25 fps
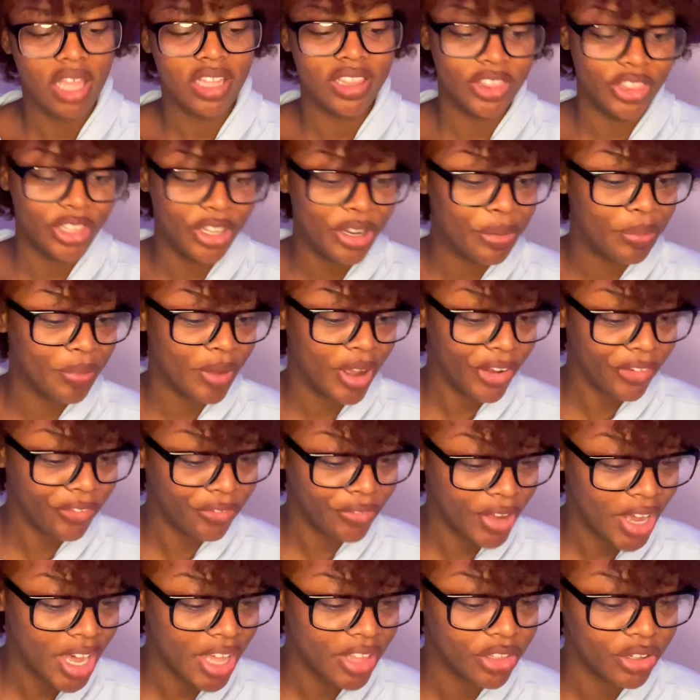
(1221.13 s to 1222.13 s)
Though my
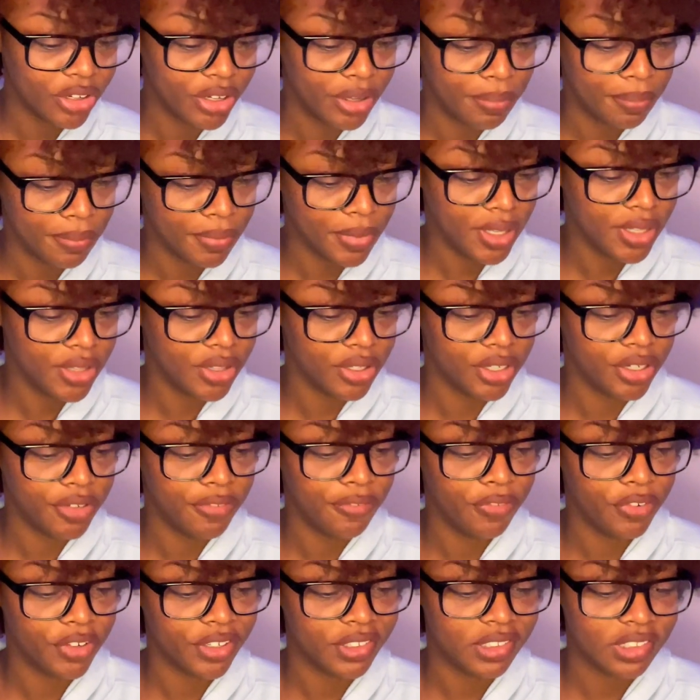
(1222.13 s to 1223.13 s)
father and mother
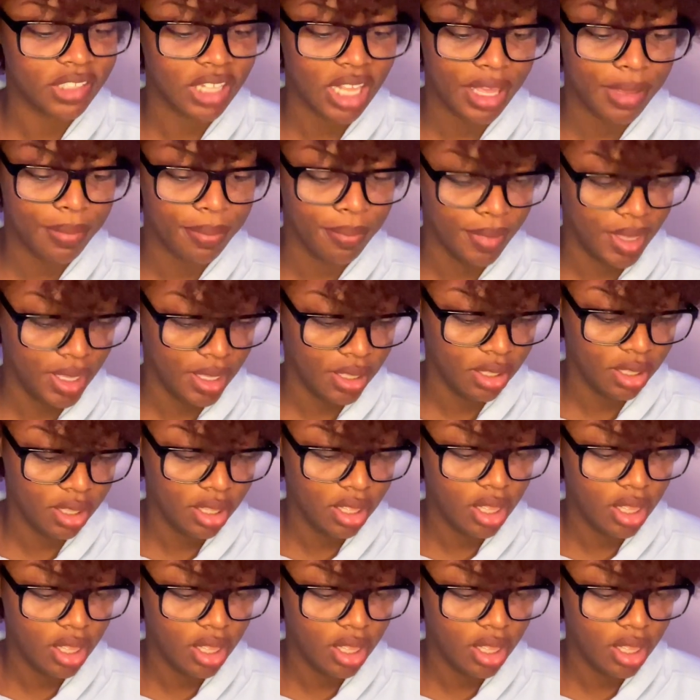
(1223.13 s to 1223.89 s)
forsake me,